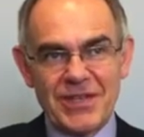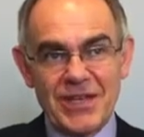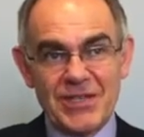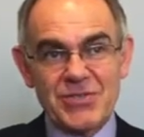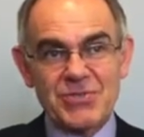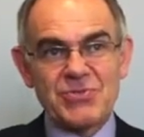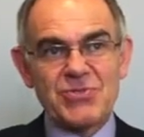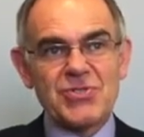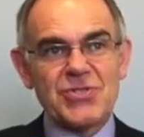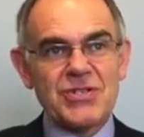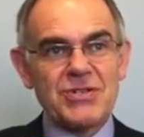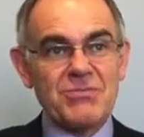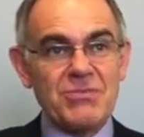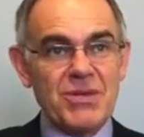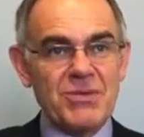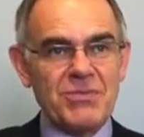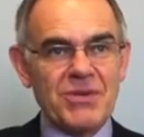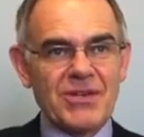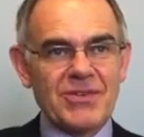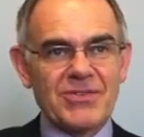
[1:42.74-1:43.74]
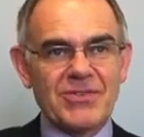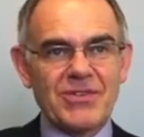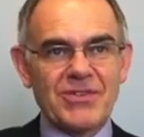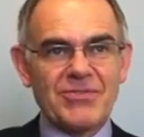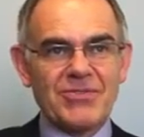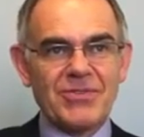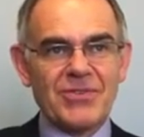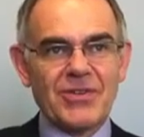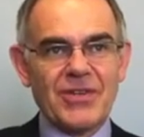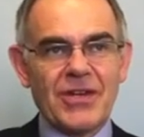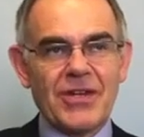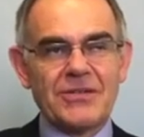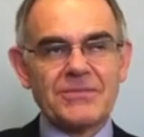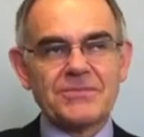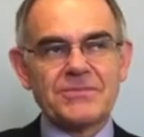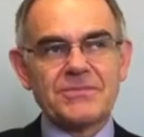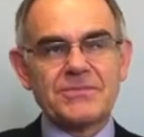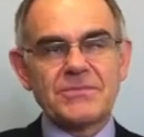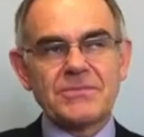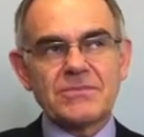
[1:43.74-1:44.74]
estrogen mimics, if you like.
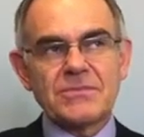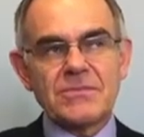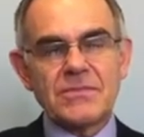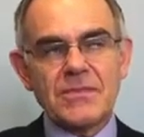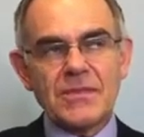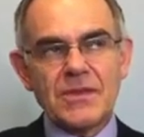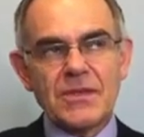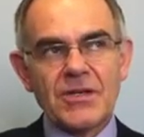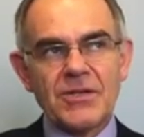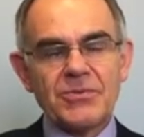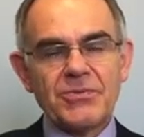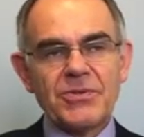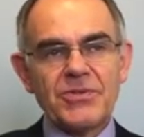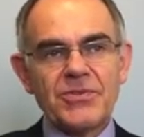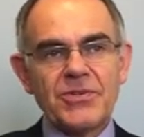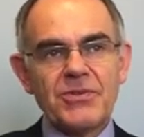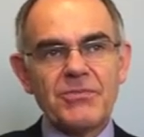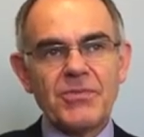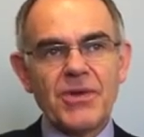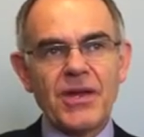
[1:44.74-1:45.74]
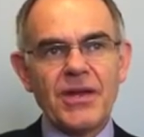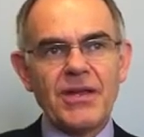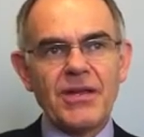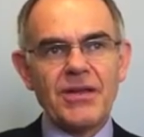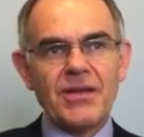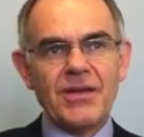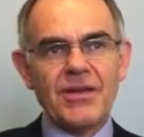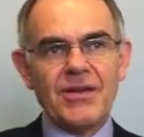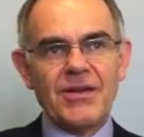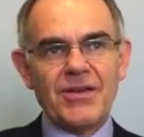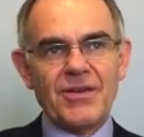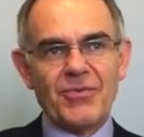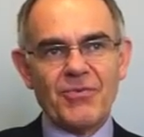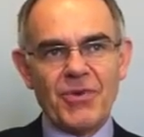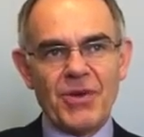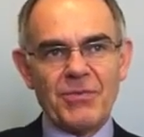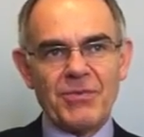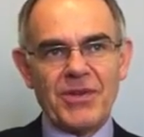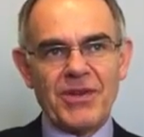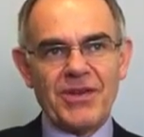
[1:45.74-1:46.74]
As we see many
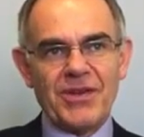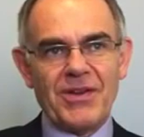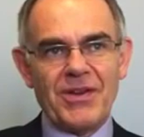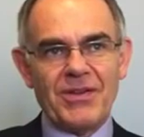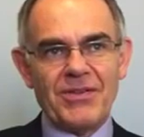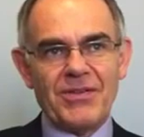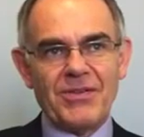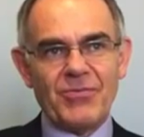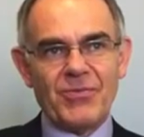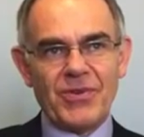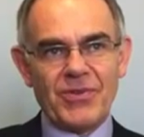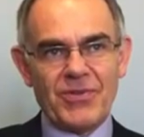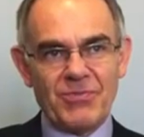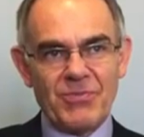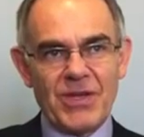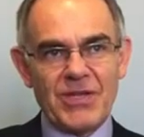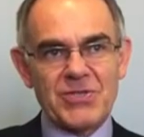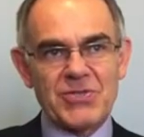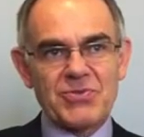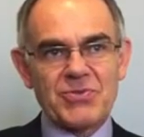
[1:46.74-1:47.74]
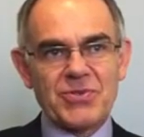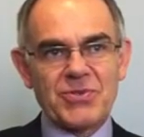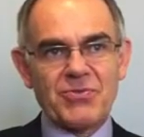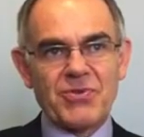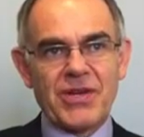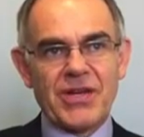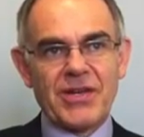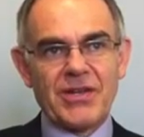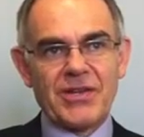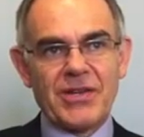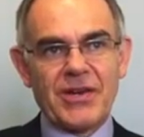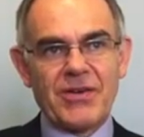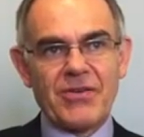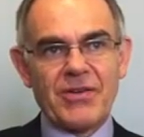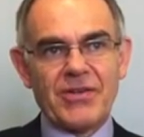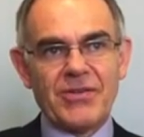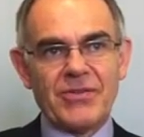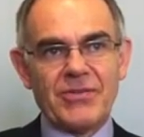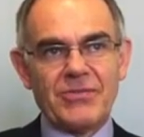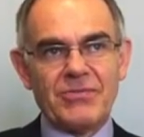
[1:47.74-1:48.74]
women with menstrual
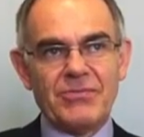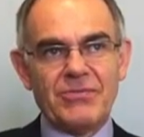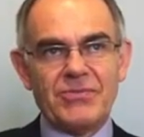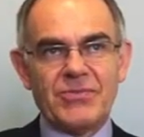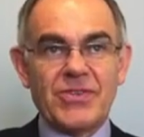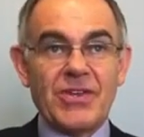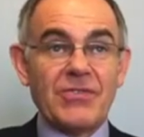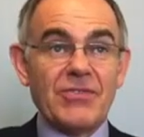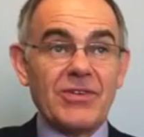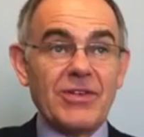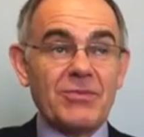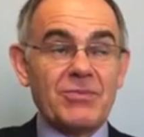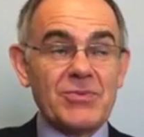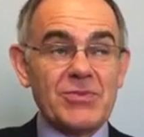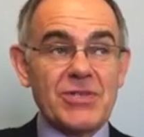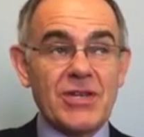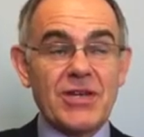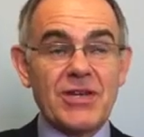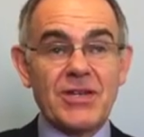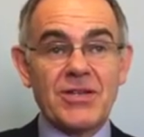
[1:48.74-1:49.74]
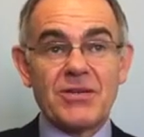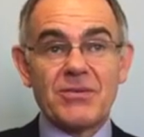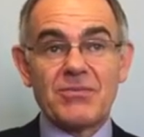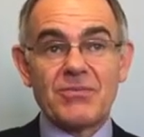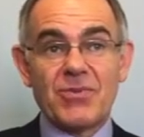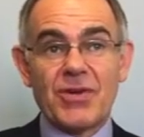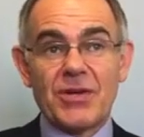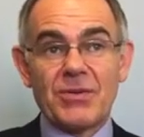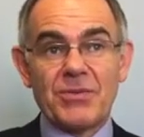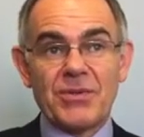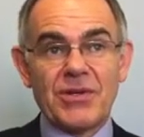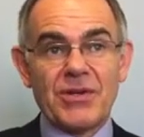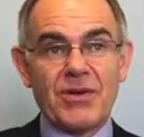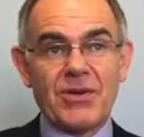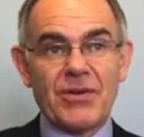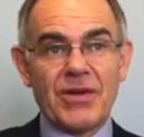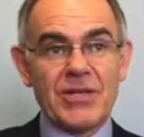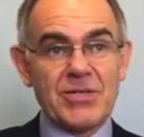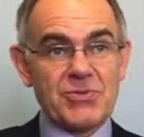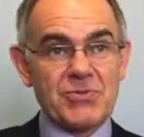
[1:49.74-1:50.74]
irregularities, 70% of them probably
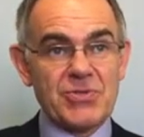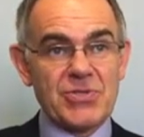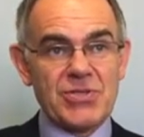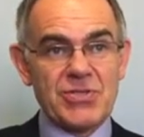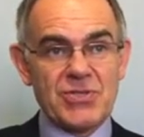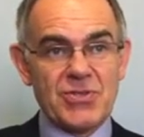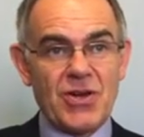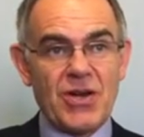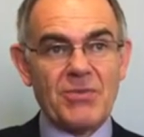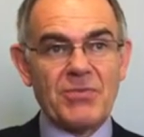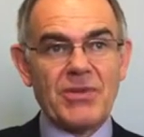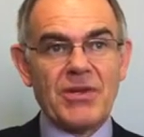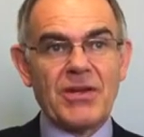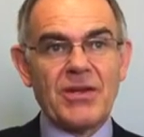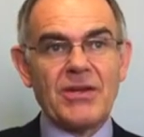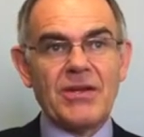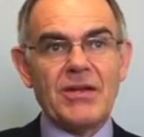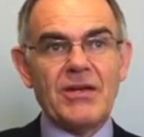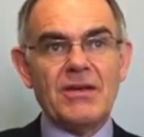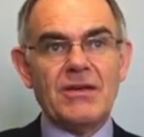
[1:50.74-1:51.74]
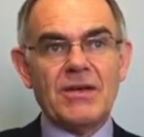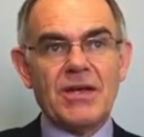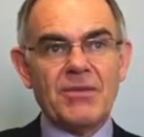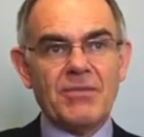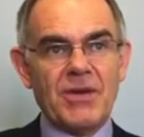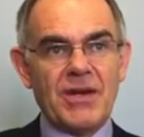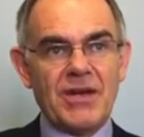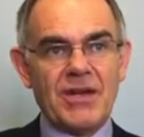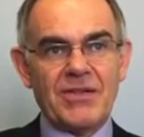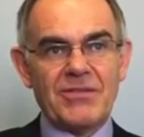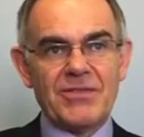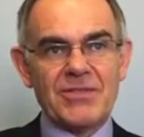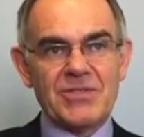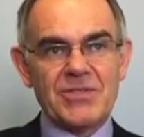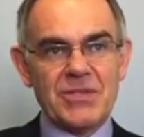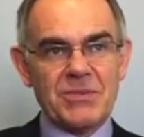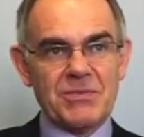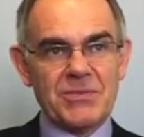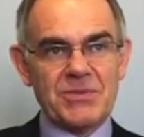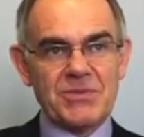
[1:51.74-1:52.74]
are estrogen dominant. And many of the
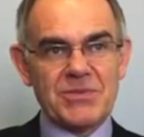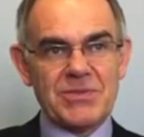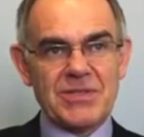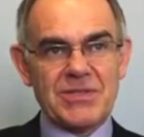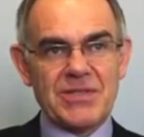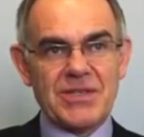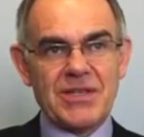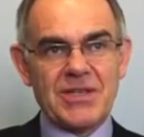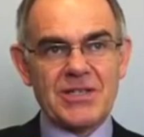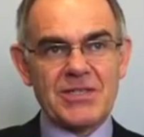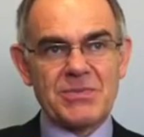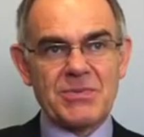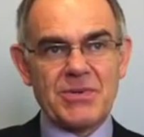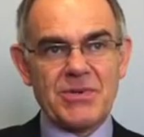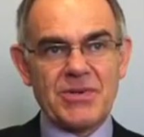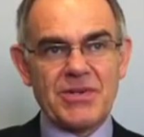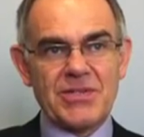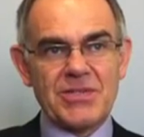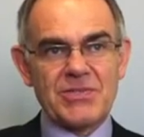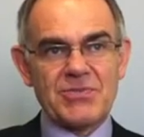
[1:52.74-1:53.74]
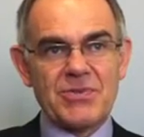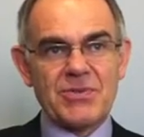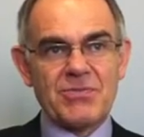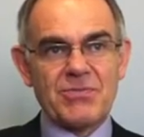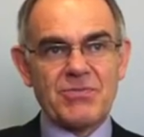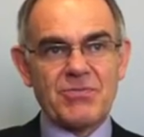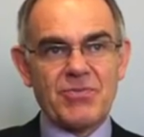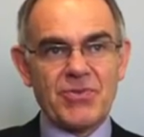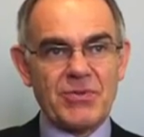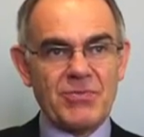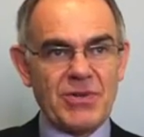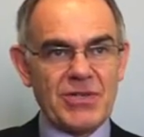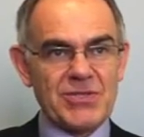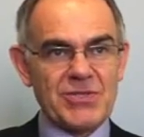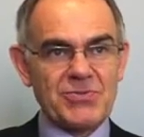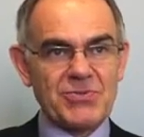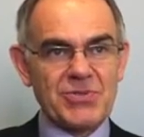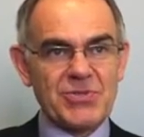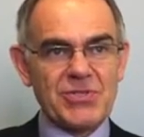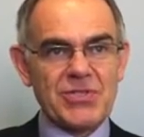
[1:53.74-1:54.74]
symptoms that they experience, from
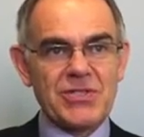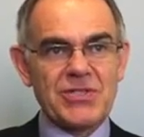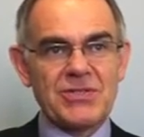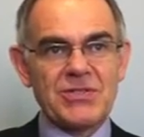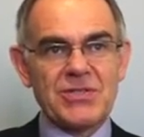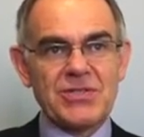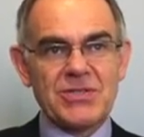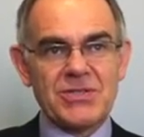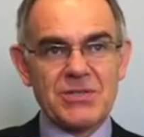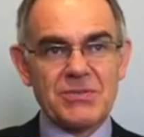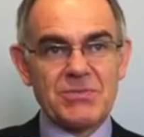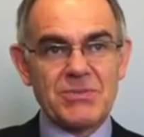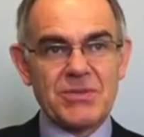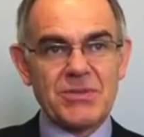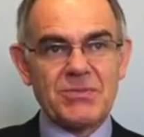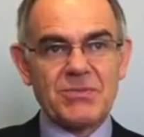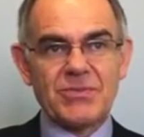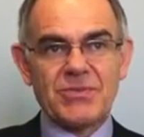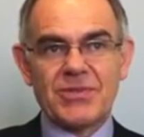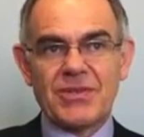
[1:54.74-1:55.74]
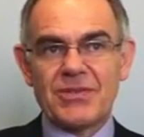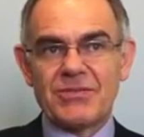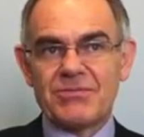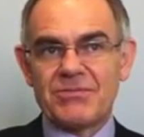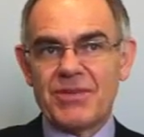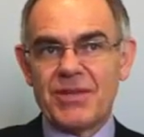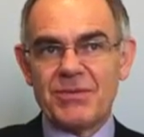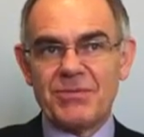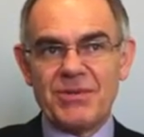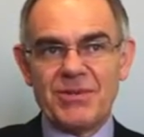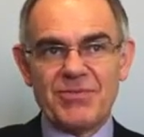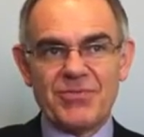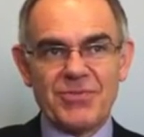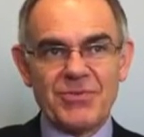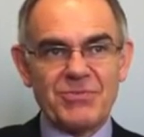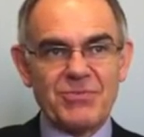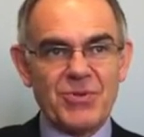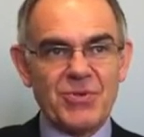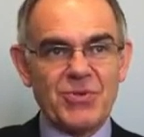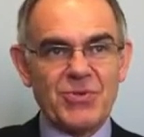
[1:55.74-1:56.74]
premenstrual symptoms, maybe
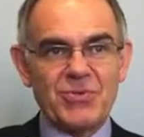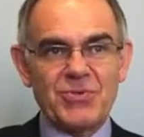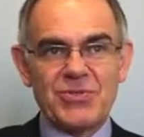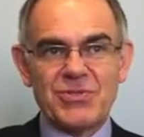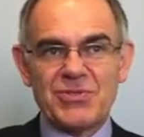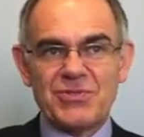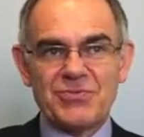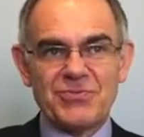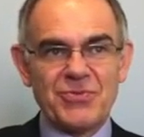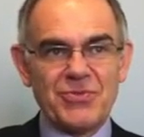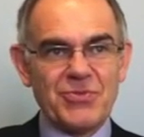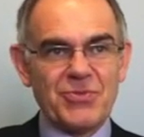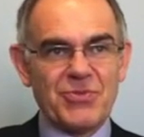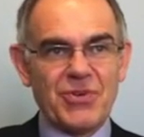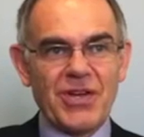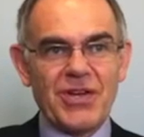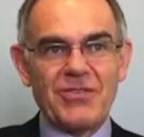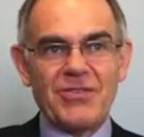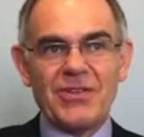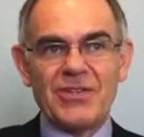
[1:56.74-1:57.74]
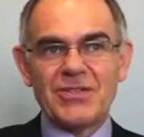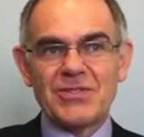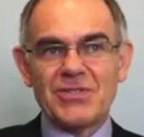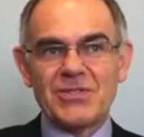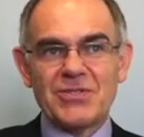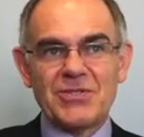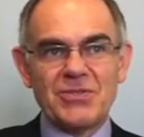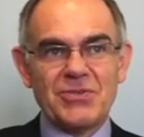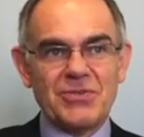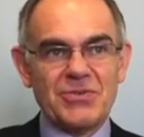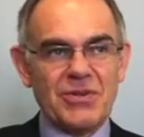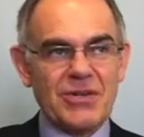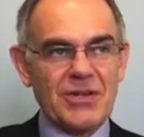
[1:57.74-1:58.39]
from moods to food cravings to